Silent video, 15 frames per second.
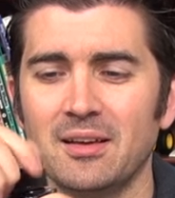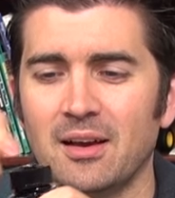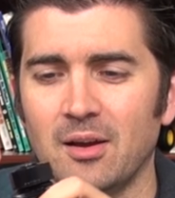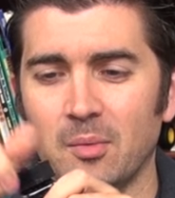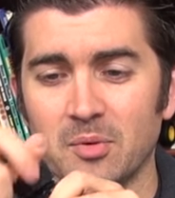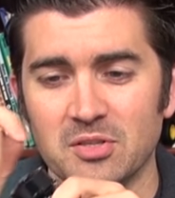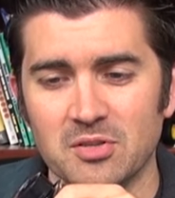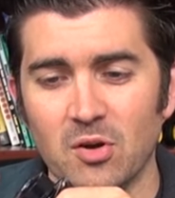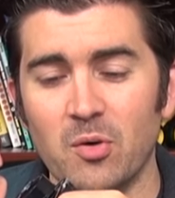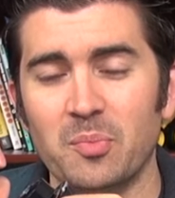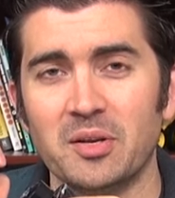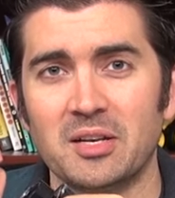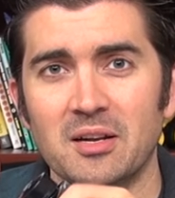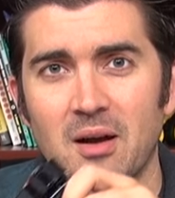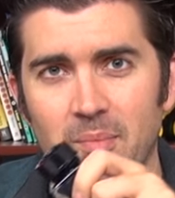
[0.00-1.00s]
I almost
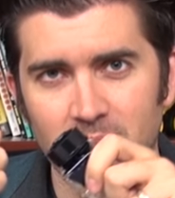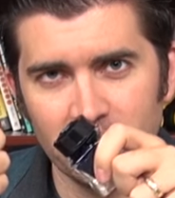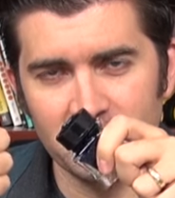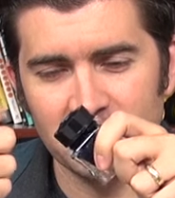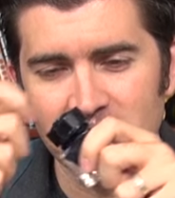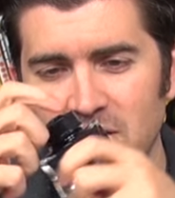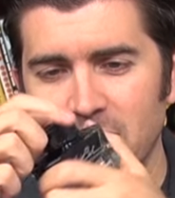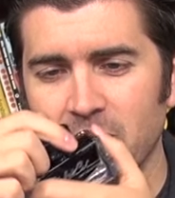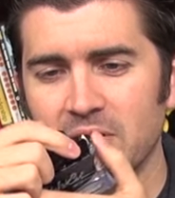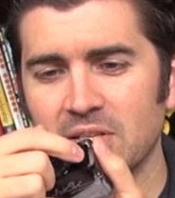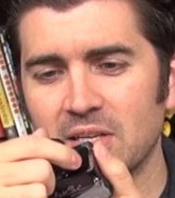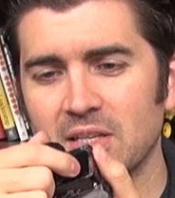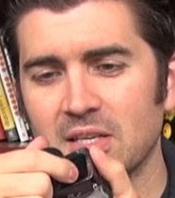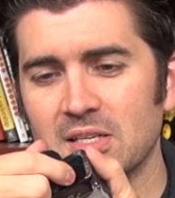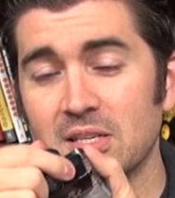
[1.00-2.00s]
opened it up with it sideways
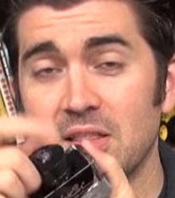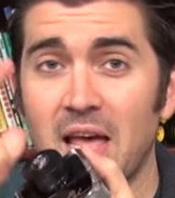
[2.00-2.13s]
like this.